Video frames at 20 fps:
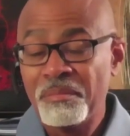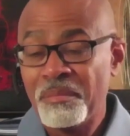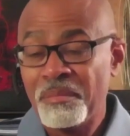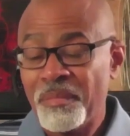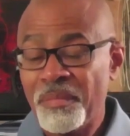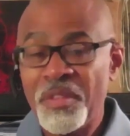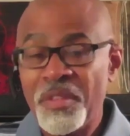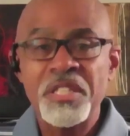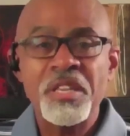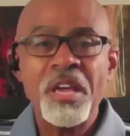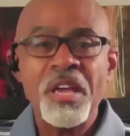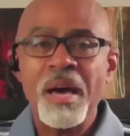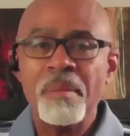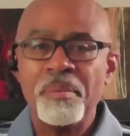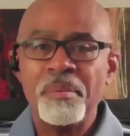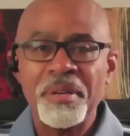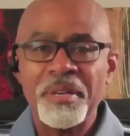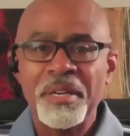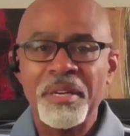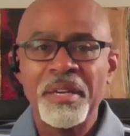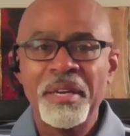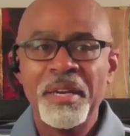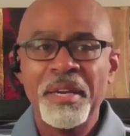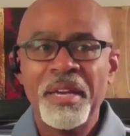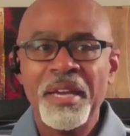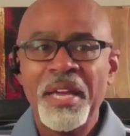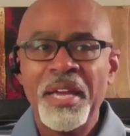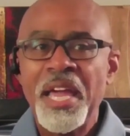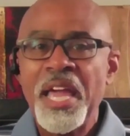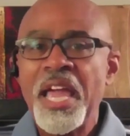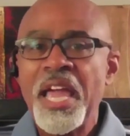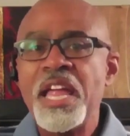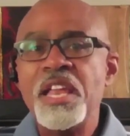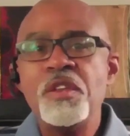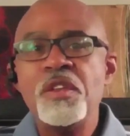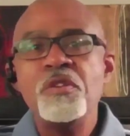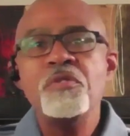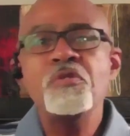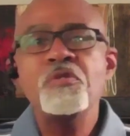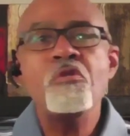the topic.
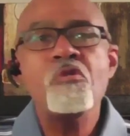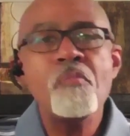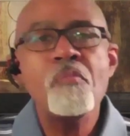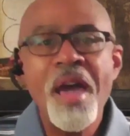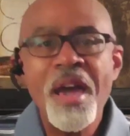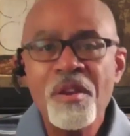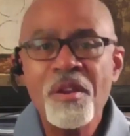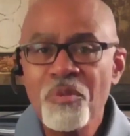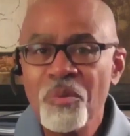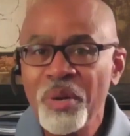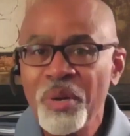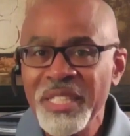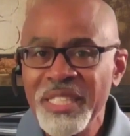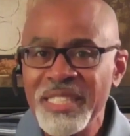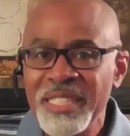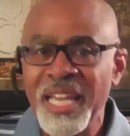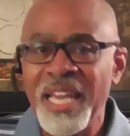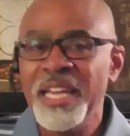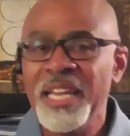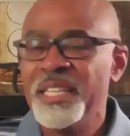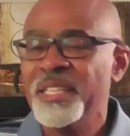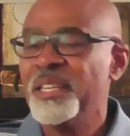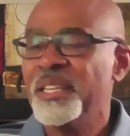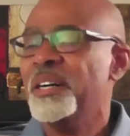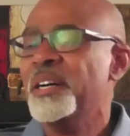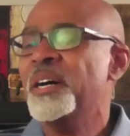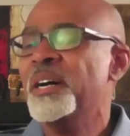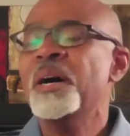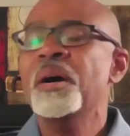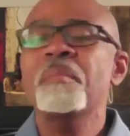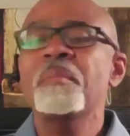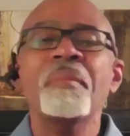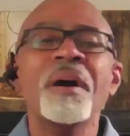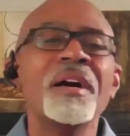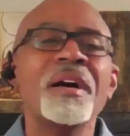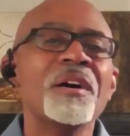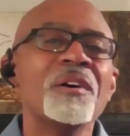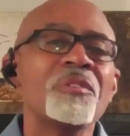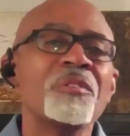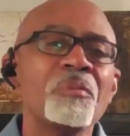And no matter what he said, my
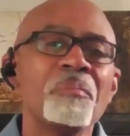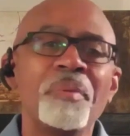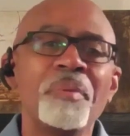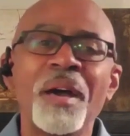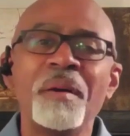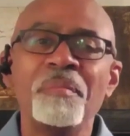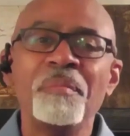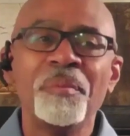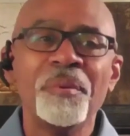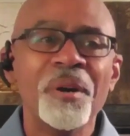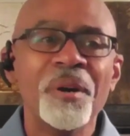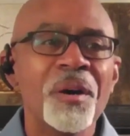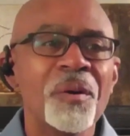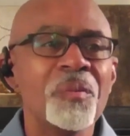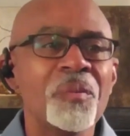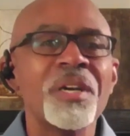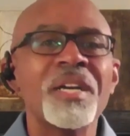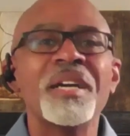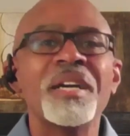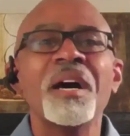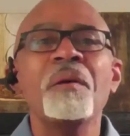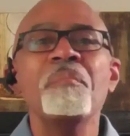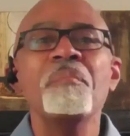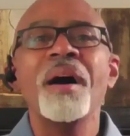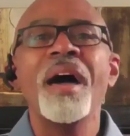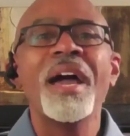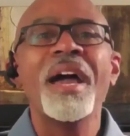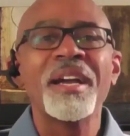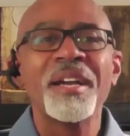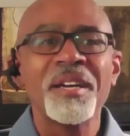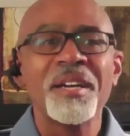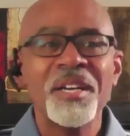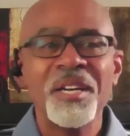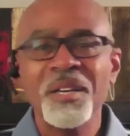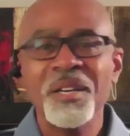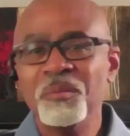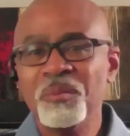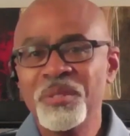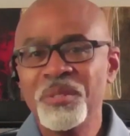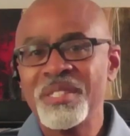Uncle Pep would come back
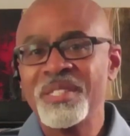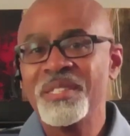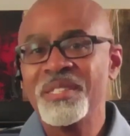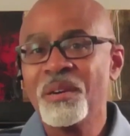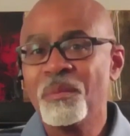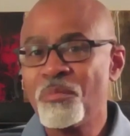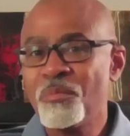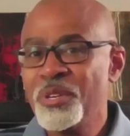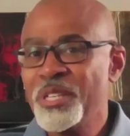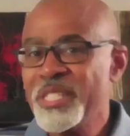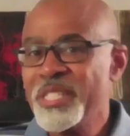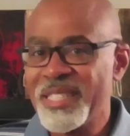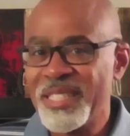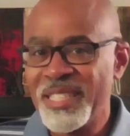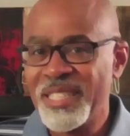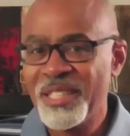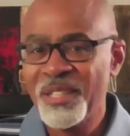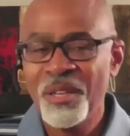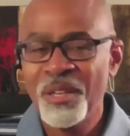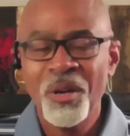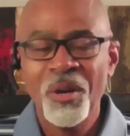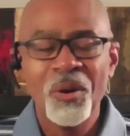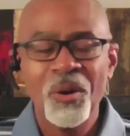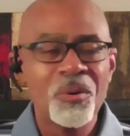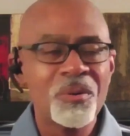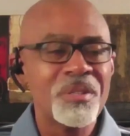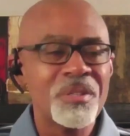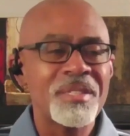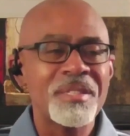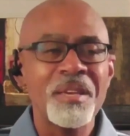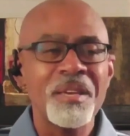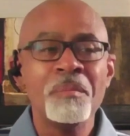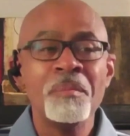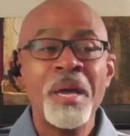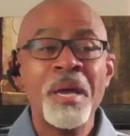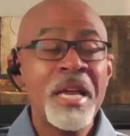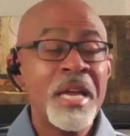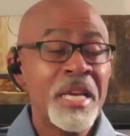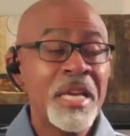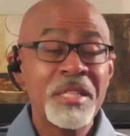with some reason or some
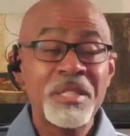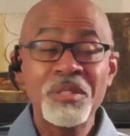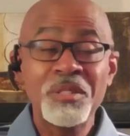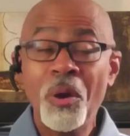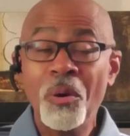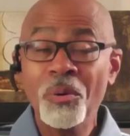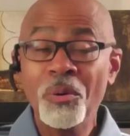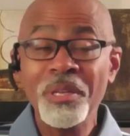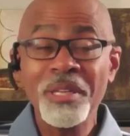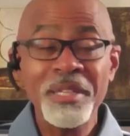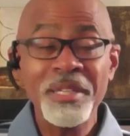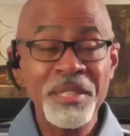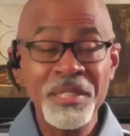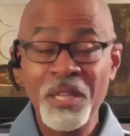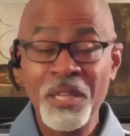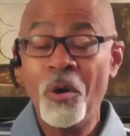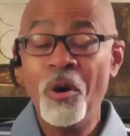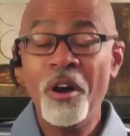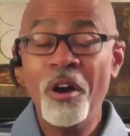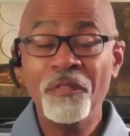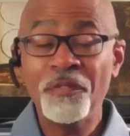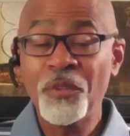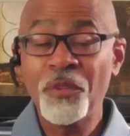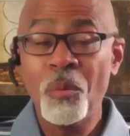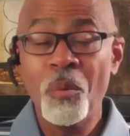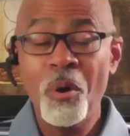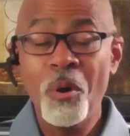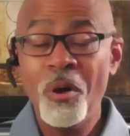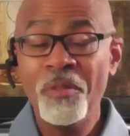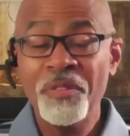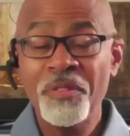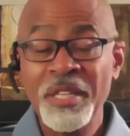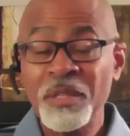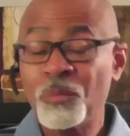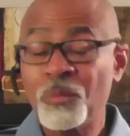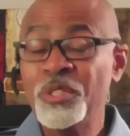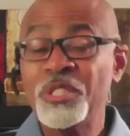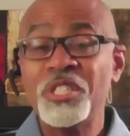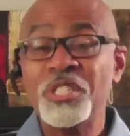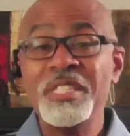totally off the wall thing,
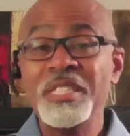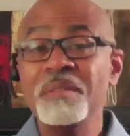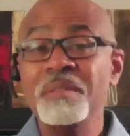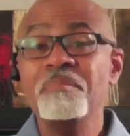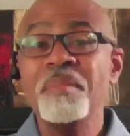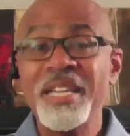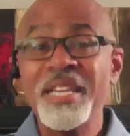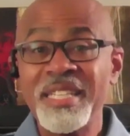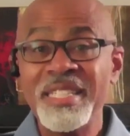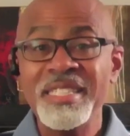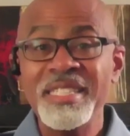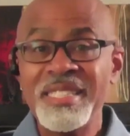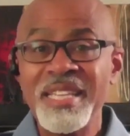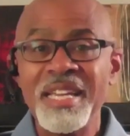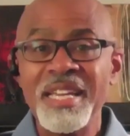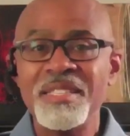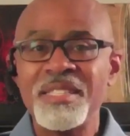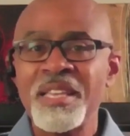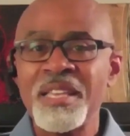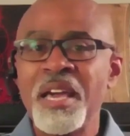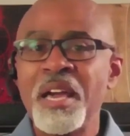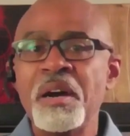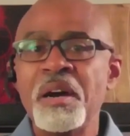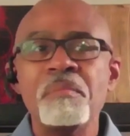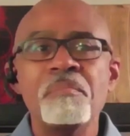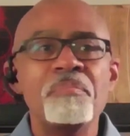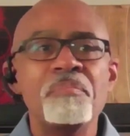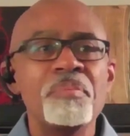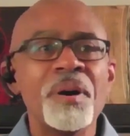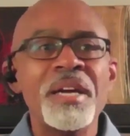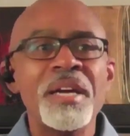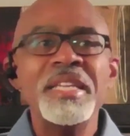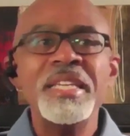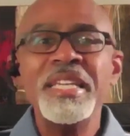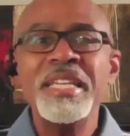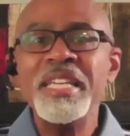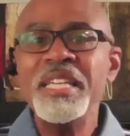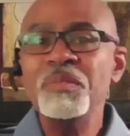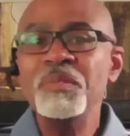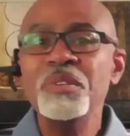which didn't make any sense, but
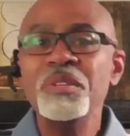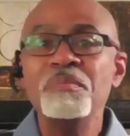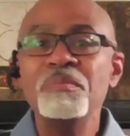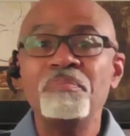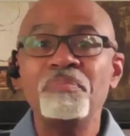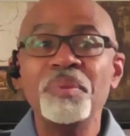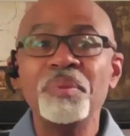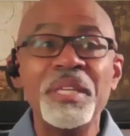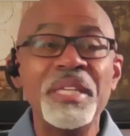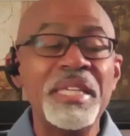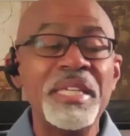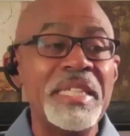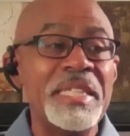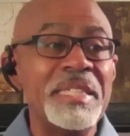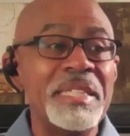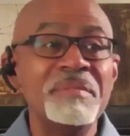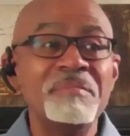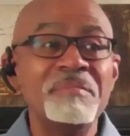he would be